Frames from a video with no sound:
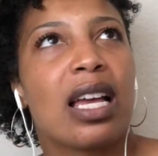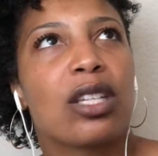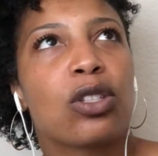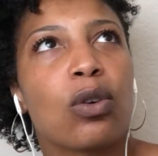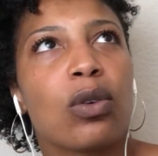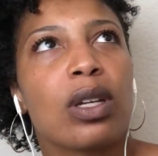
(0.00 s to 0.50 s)

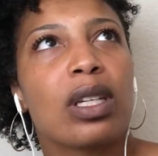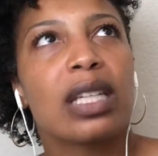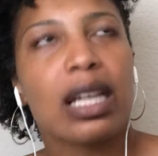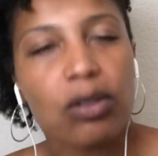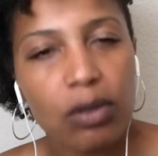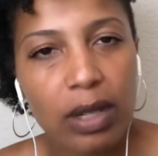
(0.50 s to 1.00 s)
So
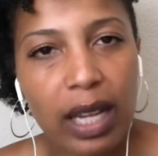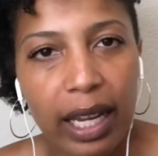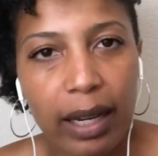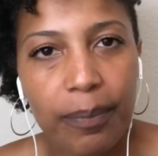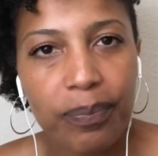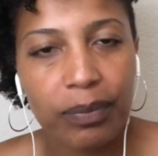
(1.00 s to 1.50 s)

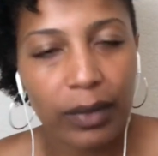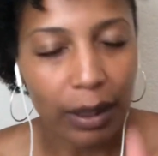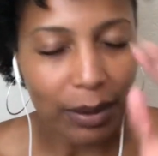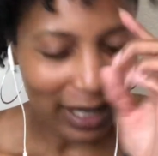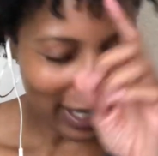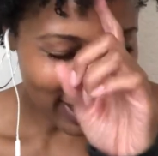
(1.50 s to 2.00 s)
yesterday, I
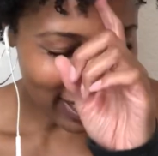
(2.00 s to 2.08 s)
was like,